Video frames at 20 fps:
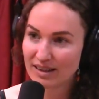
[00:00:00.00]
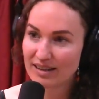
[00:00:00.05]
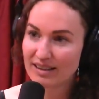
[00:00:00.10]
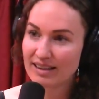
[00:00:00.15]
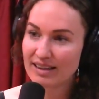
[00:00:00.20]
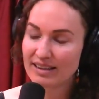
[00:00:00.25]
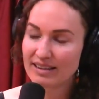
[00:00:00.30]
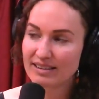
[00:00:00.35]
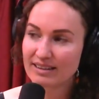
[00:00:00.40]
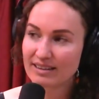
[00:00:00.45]

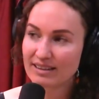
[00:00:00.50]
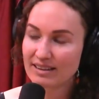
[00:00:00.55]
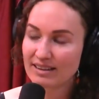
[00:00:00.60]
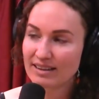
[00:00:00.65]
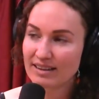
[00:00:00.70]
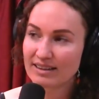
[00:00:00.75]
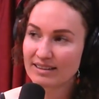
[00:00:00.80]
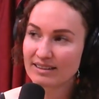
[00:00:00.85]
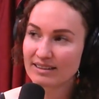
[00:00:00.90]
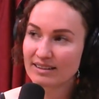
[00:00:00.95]
Like uh,
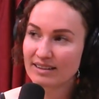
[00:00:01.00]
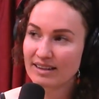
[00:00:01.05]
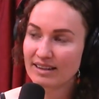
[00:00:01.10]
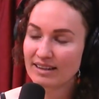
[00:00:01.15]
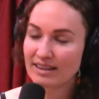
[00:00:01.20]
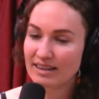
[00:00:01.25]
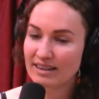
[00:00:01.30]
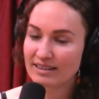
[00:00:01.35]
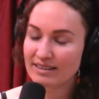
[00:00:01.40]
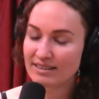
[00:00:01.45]
like
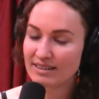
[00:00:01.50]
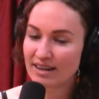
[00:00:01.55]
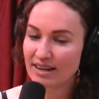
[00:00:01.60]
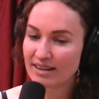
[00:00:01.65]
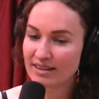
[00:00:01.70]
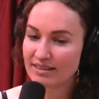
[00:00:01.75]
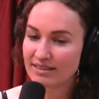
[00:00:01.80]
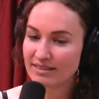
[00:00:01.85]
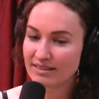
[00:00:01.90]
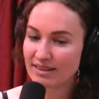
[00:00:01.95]
again, I I